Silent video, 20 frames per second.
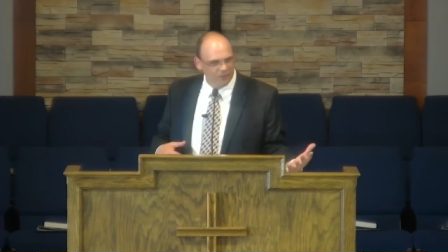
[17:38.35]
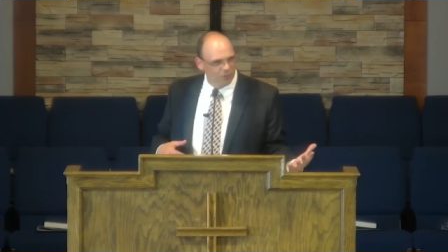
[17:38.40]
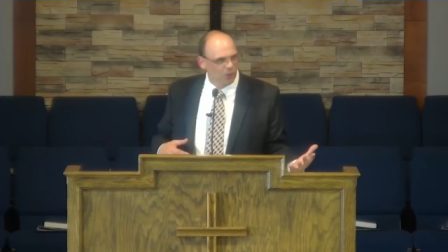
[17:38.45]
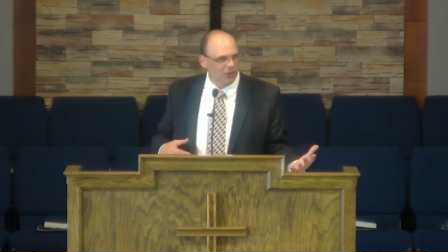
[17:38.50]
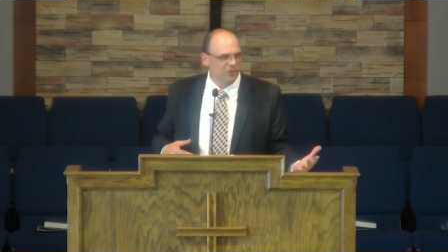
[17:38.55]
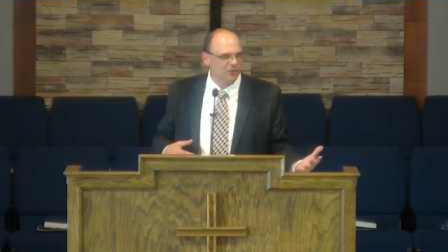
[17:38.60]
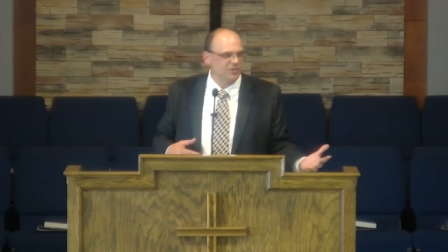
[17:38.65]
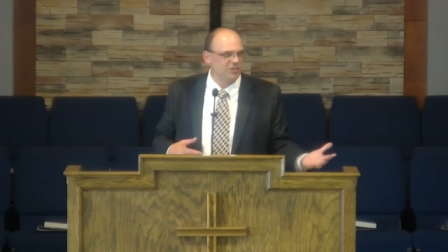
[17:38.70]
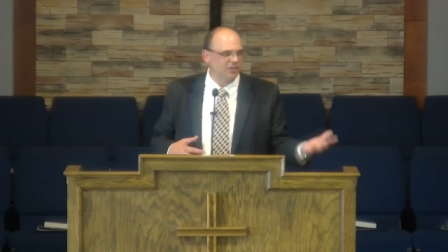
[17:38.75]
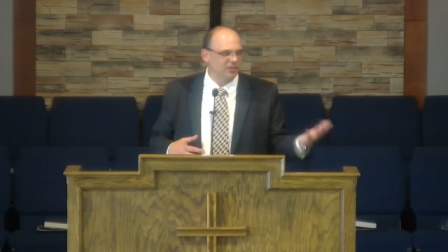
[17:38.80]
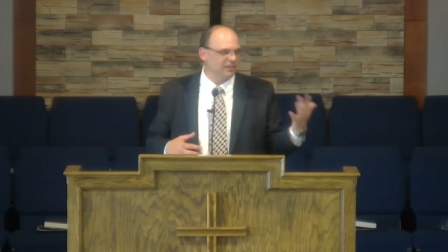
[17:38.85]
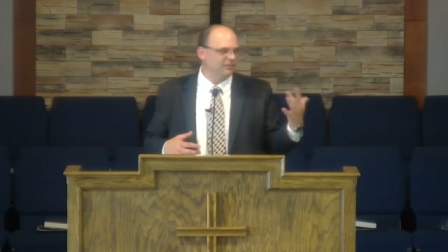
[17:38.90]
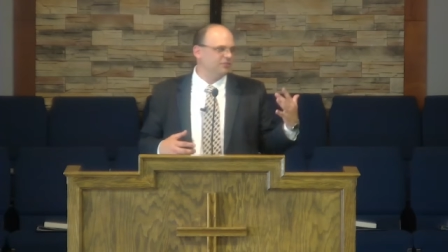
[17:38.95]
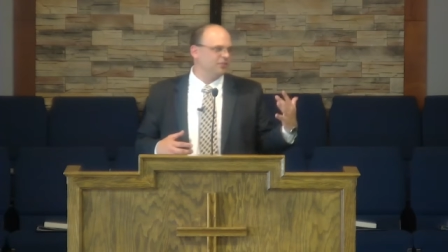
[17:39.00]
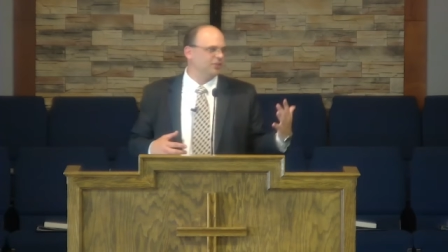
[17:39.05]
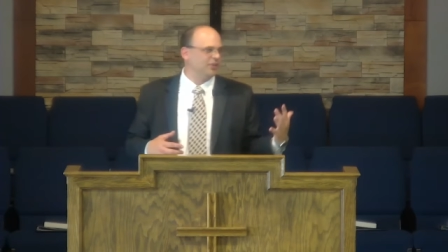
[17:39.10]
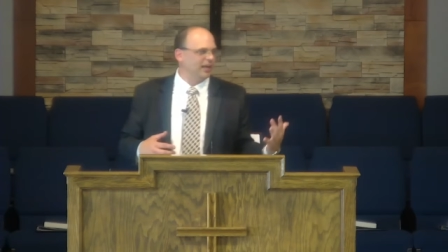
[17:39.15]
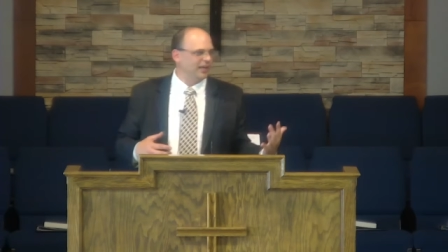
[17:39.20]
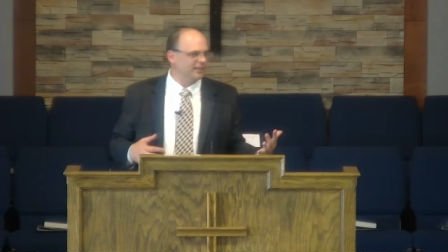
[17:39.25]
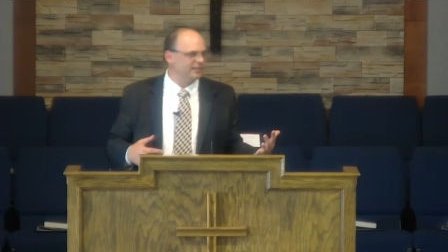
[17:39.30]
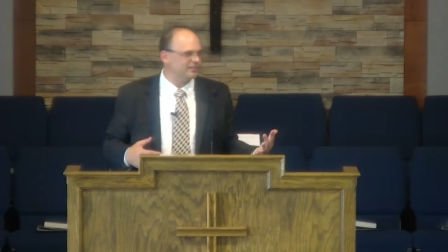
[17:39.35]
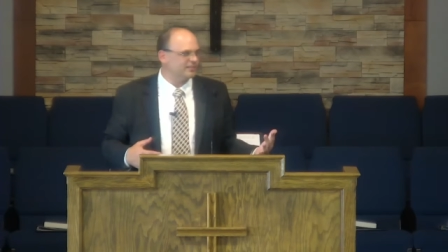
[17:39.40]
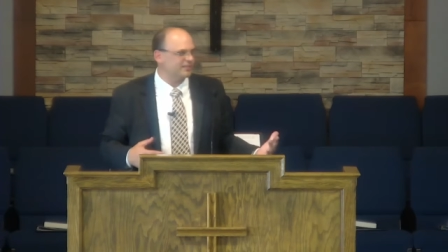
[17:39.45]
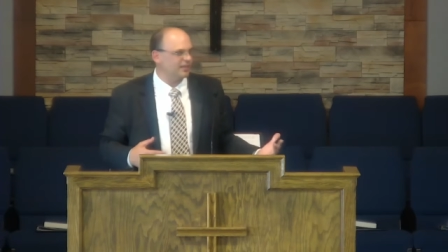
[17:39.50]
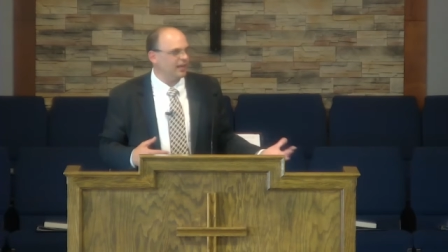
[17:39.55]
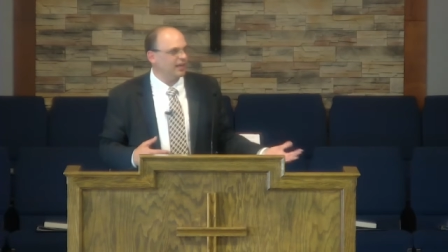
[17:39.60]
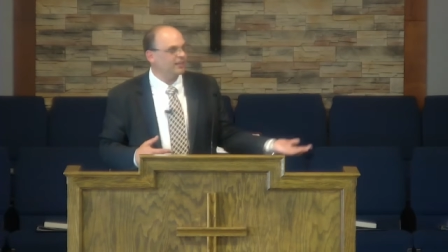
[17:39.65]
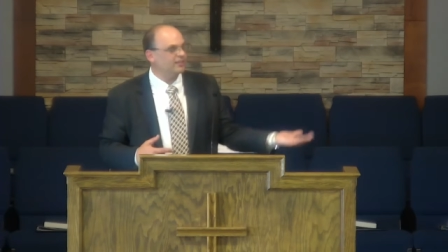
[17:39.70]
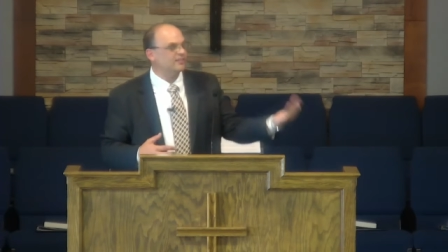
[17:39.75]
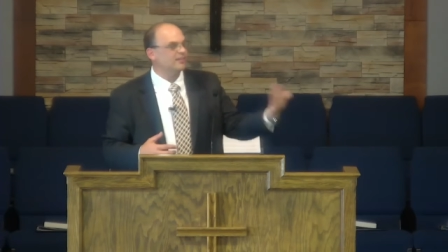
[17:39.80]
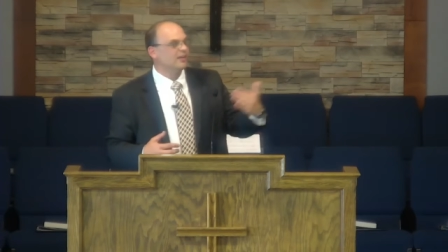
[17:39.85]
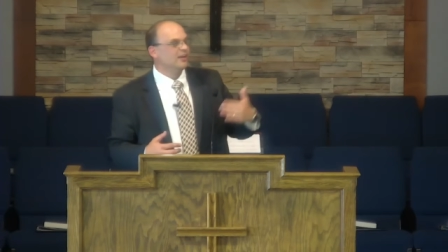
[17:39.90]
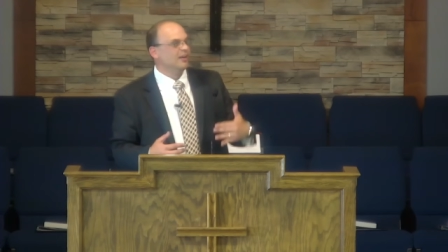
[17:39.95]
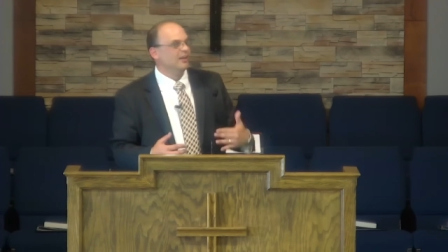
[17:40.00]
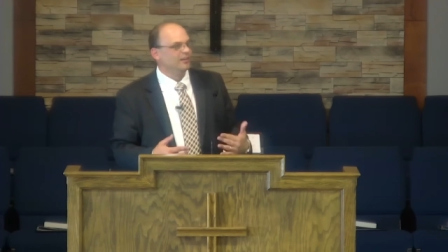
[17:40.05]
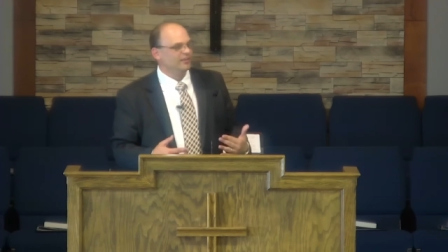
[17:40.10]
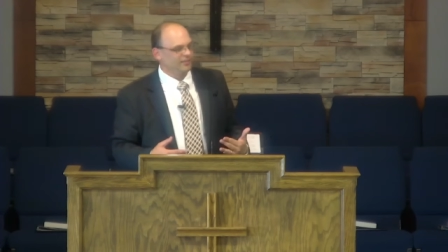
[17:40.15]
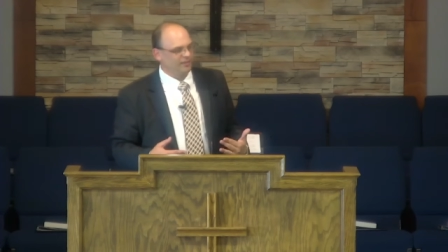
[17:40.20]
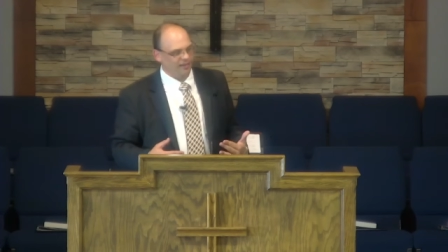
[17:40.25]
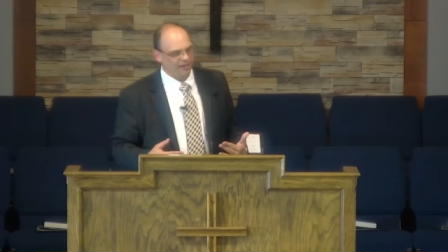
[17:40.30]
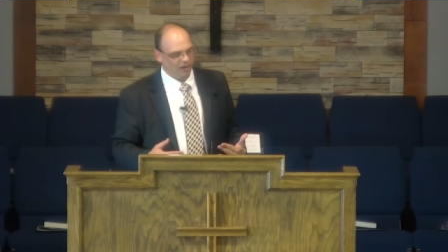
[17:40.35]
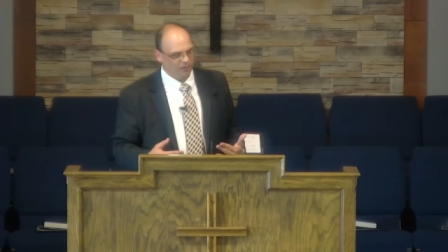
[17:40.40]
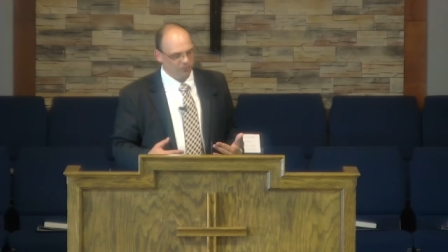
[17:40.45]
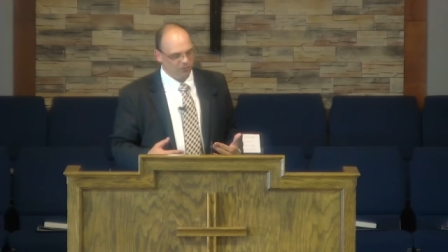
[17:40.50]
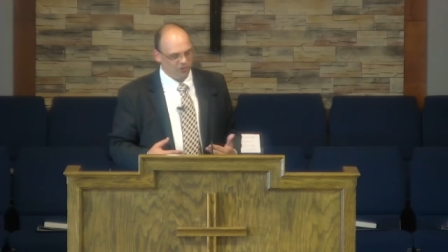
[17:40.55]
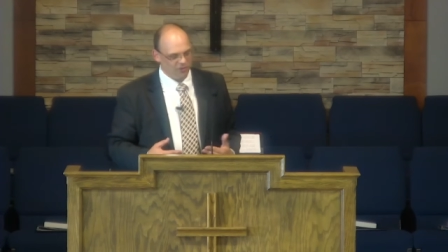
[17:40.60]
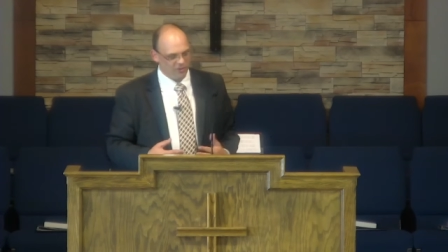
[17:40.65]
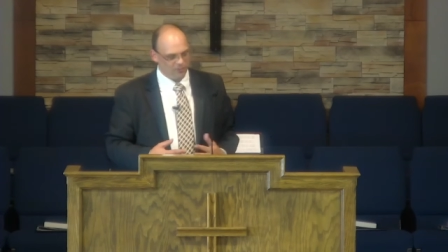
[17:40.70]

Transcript: Why would you leave the United States to come to the